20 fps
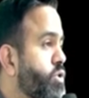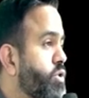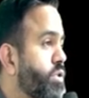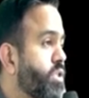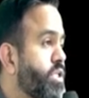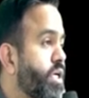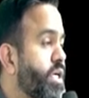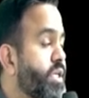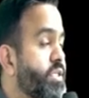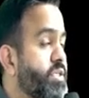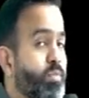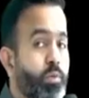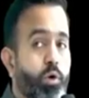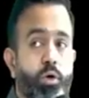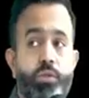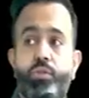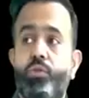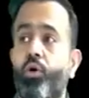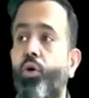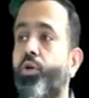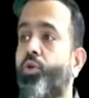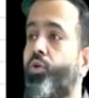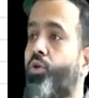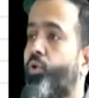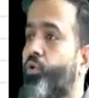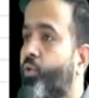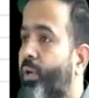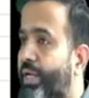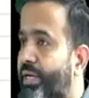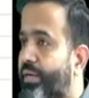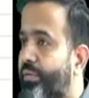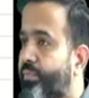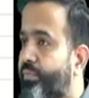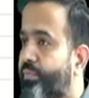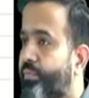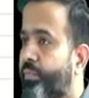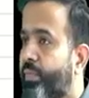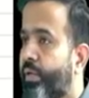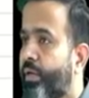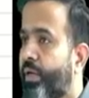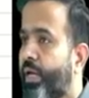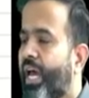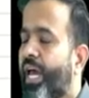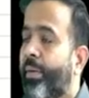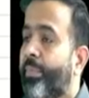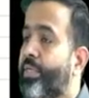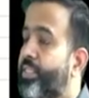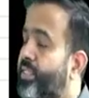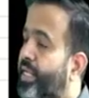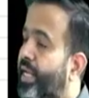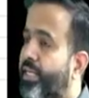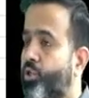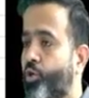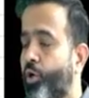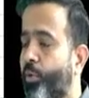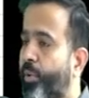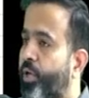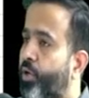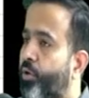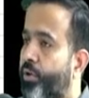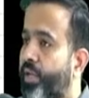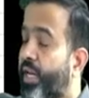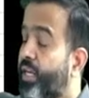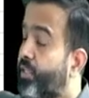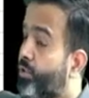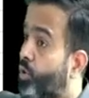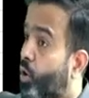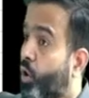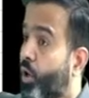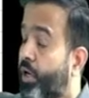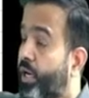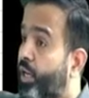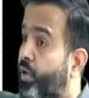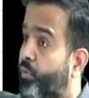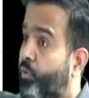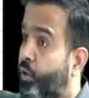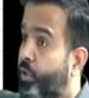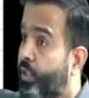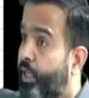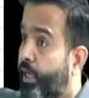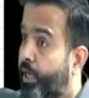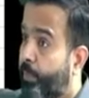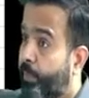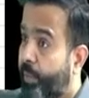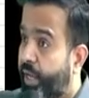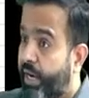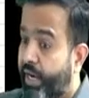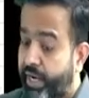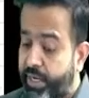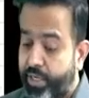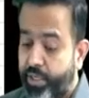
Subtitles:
church, mosque or gurudwara. Means that should be utilized only for the repair and